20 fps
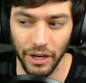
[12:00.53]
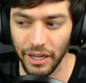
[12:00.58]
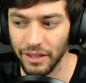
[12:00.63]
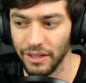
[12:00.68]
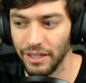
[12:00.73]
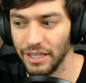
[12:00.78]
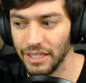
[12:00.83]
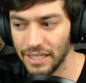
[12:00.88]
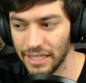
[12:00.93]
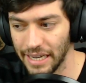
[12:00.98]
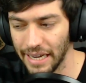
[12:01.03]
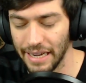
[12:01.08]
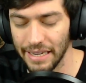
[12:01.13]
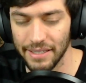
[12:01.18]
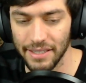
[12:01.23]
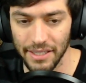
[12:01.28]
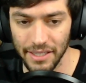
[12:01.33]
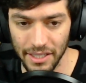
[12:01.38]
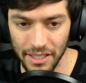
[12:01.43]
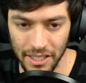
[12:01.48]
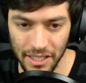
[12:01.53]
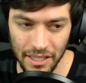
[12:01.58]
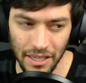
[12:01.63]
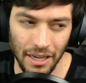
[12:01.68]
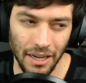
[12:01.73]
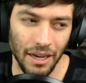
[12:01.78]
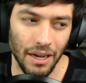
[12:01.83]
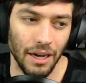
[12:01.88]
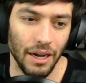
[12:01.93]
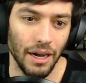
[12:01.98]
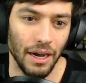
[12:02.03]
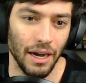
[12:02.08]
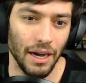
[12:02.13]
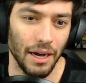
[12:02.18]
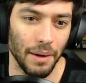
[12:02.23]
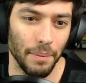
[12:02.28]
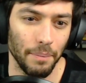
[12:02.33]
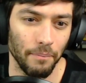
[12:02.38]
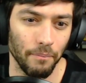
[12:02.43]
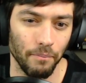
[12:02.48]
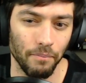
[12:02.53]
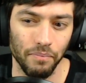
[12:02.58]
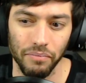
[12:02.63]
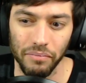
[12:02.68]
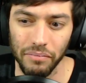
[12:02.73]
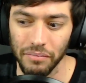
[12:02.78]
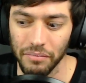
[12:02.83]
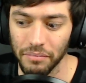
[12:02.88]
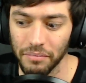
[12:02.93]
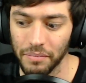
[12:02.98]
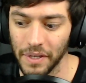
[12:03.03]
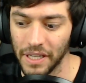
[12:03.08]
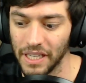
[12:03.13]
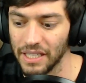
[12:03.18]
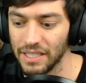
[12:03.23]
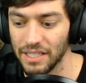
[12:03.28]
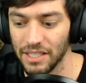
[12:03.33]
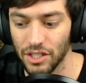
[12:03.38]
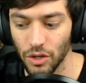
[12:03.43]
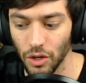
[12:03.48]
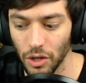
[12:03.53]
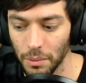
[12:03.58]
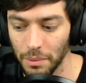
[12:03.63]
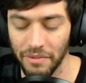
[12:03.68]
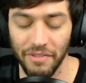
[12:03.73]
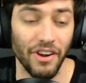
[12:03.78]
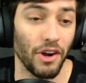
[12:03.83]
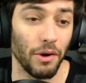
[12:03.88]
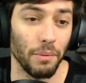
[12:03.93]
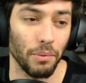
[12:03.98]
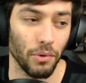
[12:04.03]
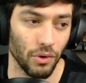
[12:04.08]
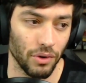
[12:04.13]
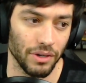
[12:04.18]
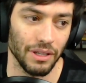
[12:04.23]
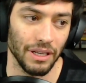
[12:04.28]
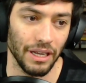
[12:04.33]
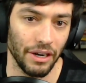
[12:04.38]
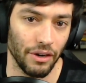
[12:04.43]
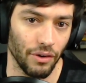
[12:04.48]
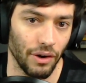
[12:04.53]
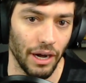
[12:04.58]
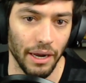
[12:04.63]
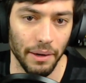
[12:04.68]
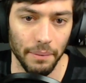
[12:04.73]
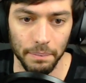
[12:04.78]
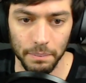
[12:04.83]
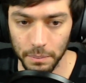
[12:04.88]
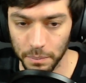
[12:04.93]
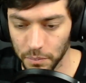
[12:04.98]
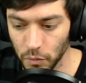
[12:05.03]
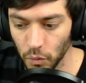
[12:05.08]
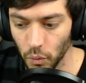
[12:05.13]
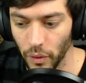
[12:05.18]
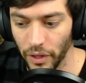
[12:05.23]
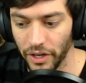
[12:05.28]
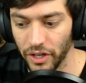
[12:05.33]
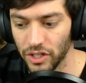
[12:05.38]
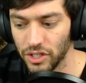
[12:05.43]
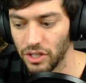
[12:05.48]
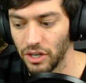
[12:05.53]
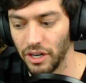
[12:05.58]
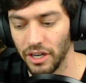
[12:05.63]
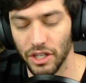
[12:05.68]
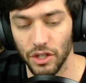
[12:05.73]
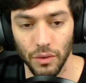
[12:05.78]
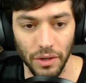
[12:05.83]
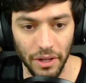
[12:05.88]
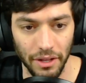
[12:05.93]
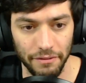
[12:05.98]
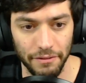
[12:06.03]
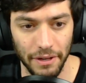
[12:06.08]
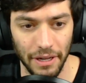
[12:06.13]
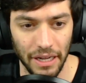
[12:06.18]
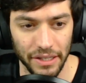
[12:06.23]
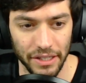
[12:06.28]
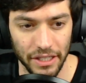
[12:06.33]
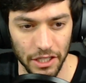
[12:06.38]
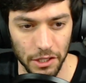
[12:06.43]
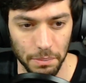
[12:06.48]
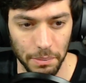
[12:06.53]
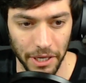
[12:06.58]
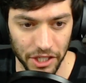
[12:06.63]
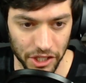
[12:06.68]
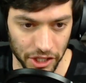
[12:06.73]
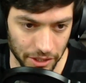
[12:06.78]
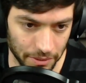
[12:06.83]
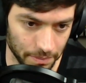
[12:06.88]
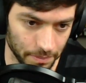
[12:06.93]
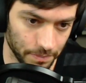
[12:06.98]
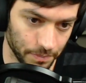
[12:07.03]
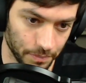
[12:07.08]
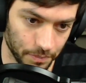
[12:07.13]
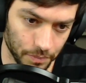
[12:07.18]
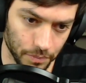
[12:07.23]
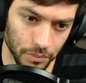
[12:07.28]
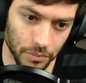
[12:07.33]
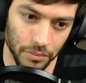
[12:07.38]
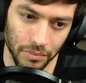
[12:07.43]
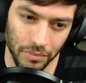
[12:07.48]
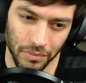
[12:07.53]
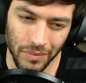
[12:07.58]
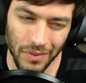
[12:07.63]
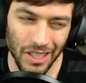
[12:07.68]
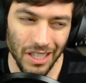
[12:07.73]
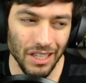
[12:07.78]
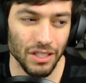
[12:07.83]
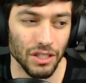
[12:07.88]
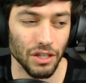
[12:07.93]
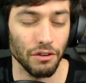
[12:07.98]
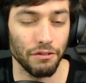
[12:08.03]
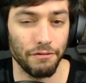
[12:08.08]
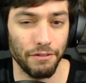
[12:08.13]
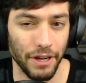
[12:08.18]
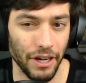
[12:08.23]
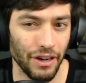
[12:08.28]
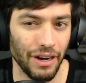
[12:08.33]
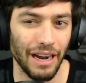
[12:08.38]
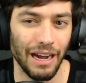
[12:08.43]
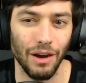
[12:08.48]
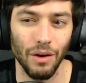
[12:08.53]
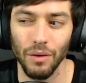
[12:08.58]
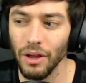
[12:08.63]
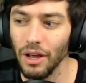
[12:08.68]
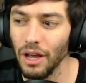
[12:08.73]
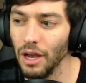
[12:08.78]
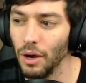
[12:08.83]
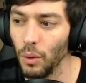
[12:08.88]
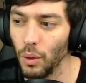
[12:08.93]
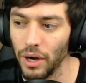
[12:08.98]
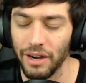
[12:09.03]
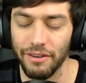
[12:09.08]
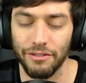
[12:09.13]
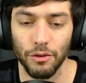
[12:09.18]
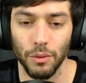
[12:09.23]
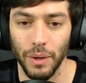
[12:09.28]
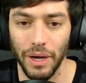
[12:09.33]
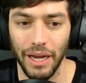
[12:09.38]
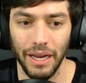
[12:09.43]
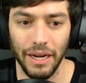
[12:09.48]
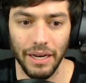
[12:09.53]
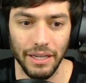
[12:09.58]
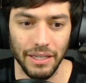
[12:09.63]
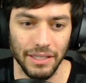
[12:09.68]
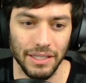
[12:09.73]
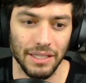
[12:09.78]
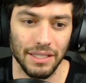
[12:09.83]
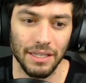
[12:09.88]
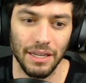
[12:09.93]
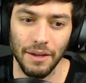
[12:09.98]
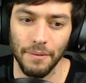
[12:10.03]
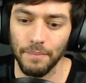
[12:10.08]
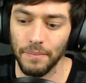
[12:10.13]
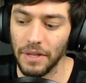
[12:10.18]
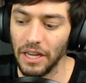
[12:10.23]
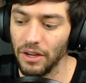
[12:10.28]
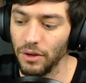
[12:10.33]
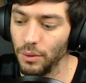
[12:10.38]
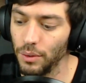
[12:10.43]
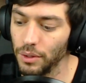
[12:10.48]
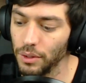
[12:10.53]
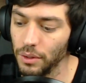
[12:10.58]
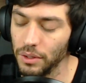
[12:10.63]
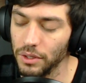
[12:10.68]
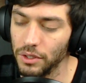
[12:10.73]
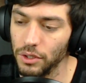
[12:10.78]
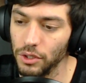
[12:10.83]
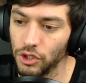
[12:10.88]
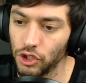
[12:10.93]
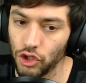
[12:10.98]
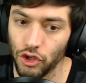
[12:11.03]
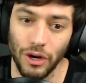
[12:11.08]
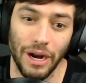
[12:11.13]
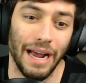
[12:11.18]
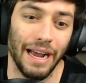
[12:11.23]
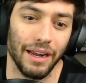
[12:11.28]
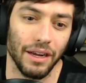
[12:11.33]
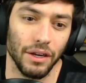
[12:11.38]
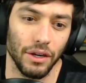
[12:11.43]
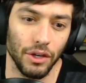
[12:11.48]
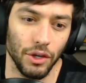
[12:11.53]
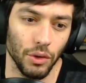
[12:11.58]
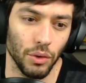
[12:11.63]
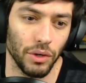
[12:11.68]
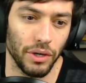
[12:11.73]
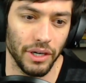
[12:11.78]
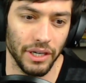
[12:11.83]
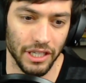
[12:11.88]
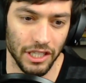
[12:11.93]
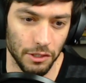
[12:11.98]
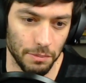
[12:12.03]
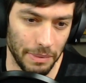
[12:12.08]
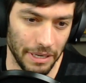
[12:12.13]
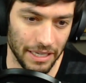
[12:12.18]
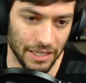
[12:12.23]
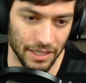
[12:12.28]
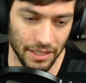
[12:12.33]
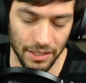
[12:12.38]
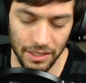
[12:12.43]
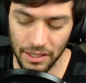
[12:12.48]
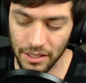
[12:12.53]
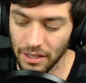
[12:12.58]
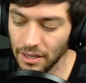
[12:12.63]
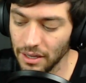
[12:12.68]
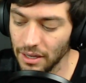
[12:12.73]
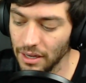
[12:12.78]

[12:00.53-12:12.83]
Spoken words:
in these cases, because it's going to be very important later on when you're starting to really fill out this budget. So figure out whatever way it is that you are going to track your expenses,